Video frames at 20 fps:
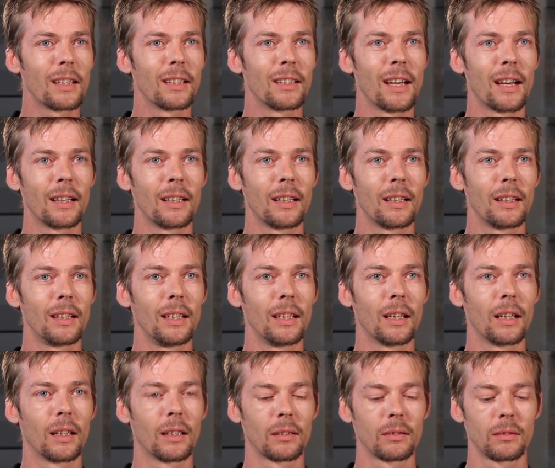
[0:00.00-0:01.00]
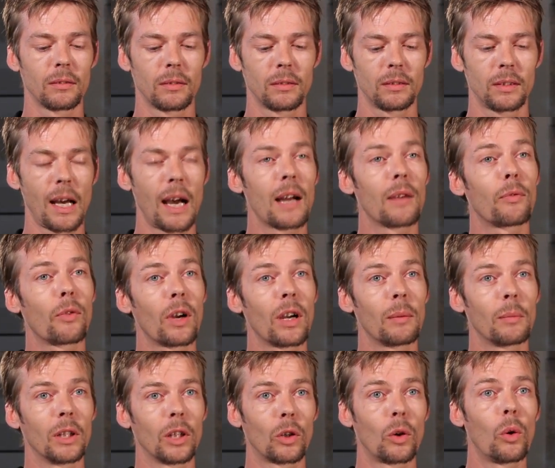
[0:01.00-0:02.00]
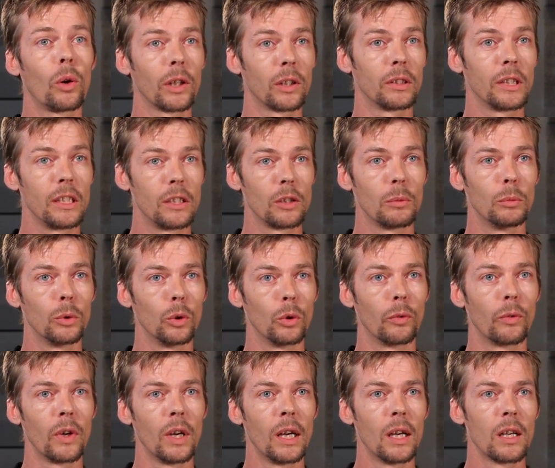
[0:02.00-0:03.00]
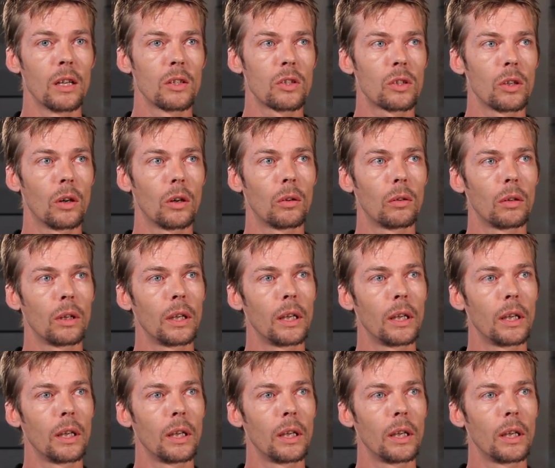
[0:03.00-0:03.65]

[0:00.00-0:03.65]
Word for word: The, di the uh, diaphragm and the coil need to move. So